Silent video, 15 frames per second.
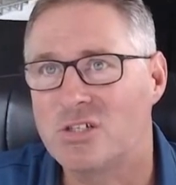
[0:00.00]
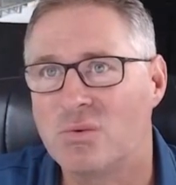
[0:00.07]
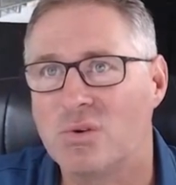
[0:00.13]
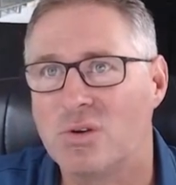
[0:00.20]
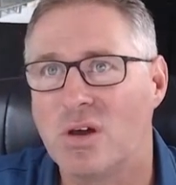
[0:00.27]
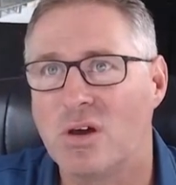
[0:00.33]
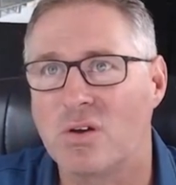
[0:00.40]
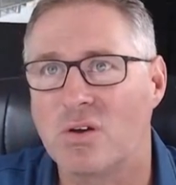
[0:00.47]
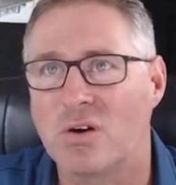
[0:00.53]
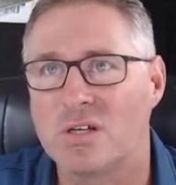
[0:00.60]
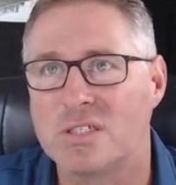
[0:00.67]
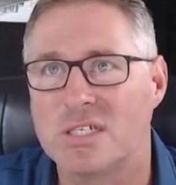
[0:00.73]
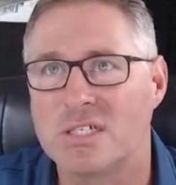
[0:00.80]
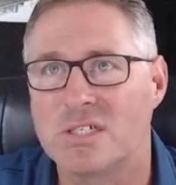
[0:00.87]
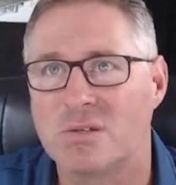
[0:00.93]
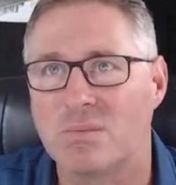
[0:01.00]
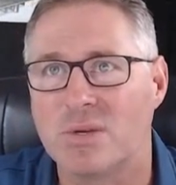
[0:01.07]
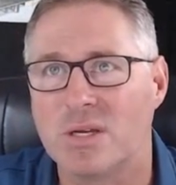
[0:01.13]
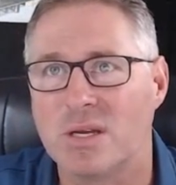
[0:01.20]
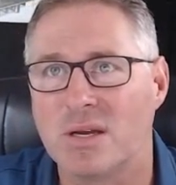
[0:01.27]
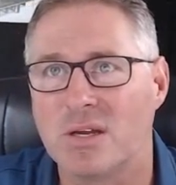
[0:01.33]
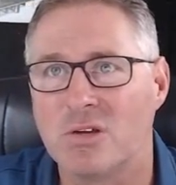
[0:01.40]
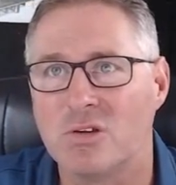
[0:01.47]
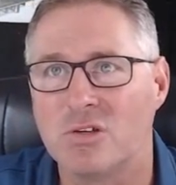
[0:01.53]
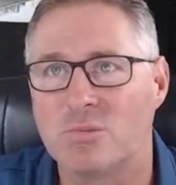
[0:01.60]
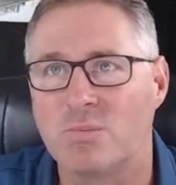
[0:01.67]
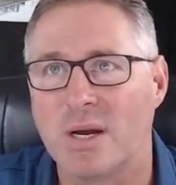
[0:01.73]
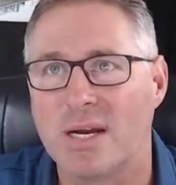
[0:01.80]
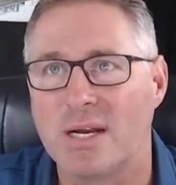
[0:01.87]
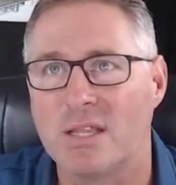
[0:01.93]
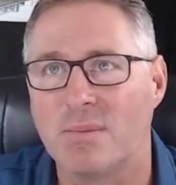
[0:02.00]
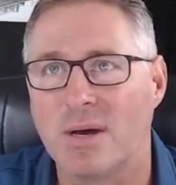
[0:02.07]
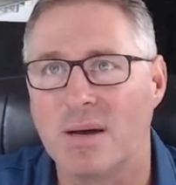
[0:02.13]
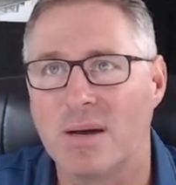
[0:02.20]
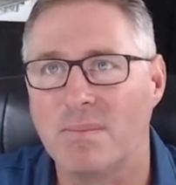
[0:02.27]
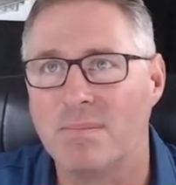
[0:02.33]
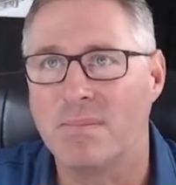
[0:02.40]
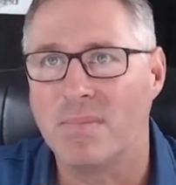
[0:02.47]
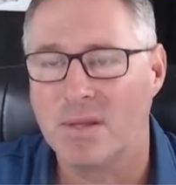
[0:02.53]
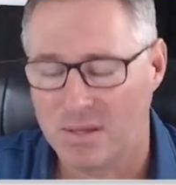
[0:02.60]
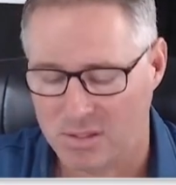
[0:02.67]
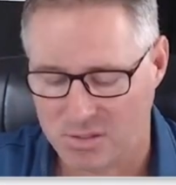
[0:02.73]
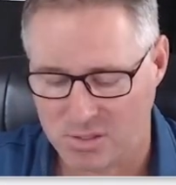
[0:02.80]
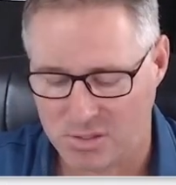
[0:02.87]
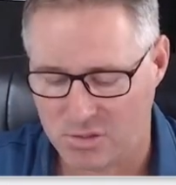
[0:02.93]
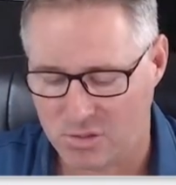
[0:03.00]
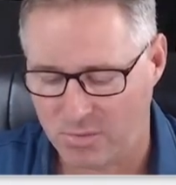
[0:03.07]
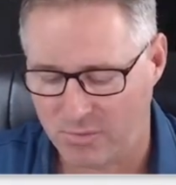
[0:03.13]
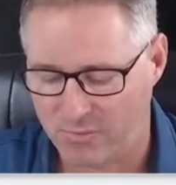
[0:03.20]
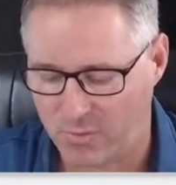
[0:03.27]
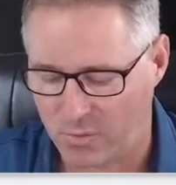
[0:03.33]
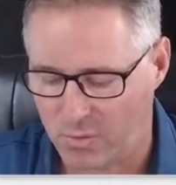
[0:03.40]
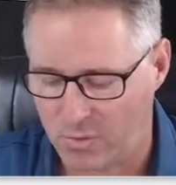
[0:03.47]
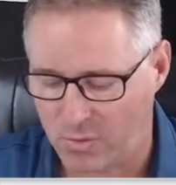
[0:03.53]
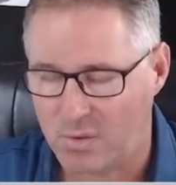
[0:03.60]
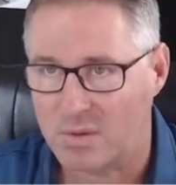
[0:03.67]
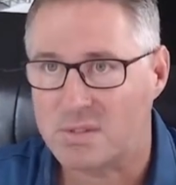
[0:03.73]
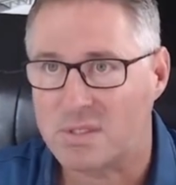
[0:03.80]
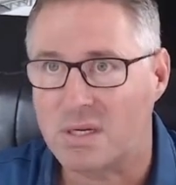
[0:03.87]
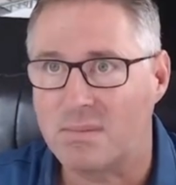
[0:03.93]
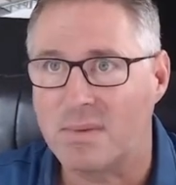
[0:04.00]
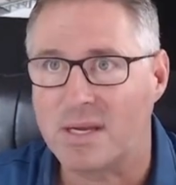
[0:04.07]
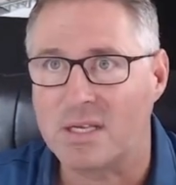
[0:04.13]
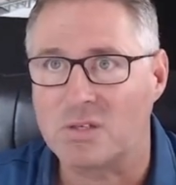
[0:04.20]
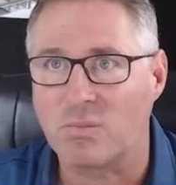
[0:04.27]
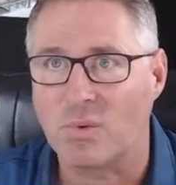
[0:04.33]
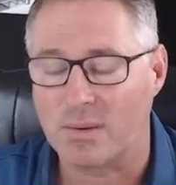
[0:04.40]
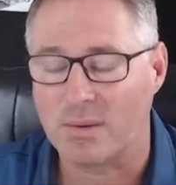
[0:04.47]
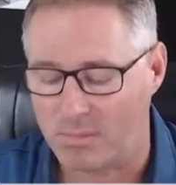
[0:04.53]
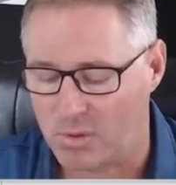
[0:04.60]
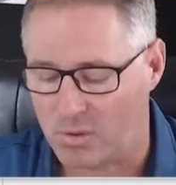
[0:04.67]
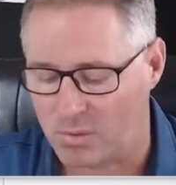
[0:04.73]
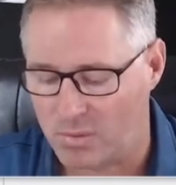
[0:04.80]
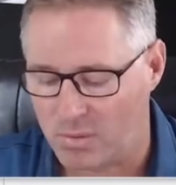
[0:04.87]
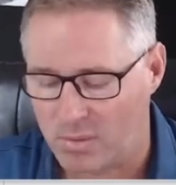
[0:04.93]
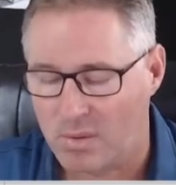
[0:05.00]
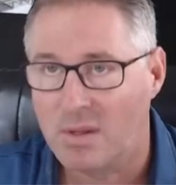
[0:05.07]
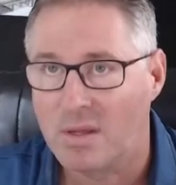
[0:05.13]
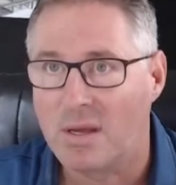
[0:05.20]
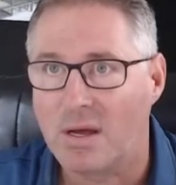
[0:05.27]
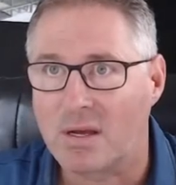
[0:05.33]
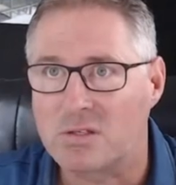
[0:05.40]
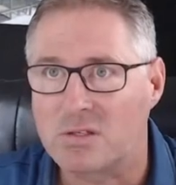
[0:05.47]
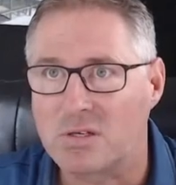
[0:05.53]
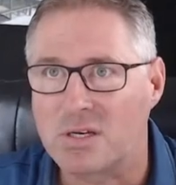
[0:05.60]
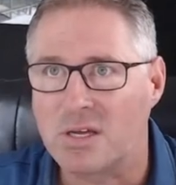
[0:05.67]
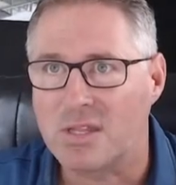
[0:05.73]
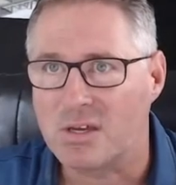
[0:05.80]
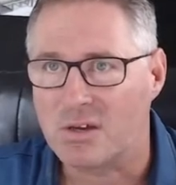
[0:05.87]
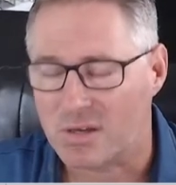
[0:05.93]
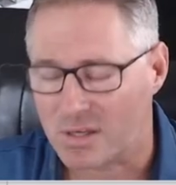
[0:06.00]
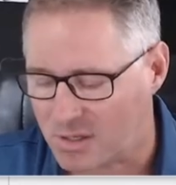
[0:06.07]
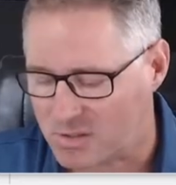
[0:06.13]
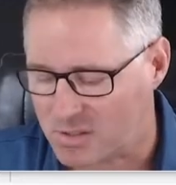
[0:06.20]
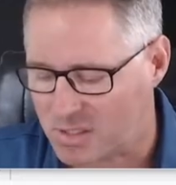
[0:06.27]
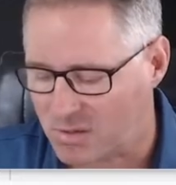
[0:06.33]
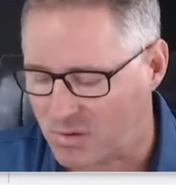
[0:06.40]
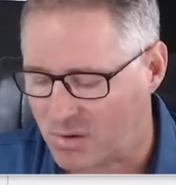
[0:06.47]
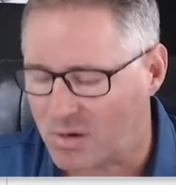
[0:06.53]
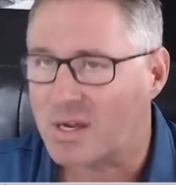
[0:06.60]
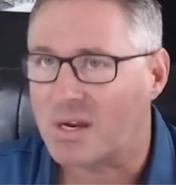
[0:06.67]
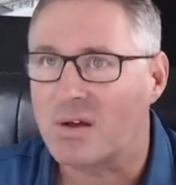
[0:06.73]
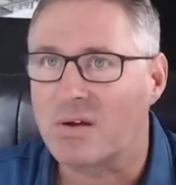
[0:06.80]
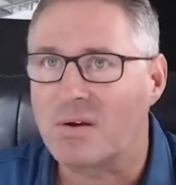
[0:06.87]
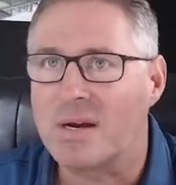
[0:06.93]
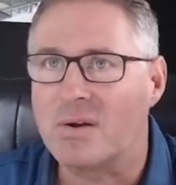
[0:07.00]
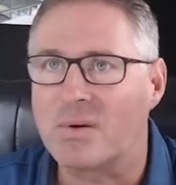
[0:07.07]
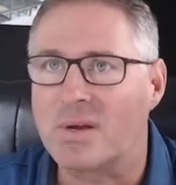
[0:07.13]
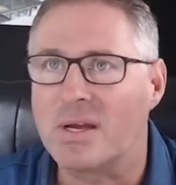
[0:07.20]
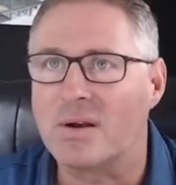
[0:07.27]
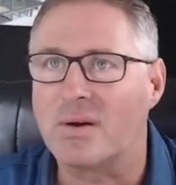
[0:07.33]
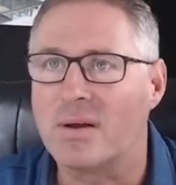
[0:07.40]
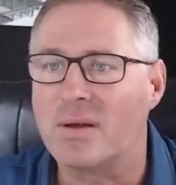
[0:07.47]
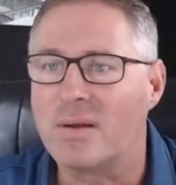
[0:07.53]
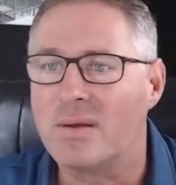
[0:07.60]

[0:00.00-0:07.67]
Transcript: you would know, guys, this would be a huge pain in the bum to do before. I'm just going to make this 1 mil because I don't think I can go 0, can I, Grant, or can I?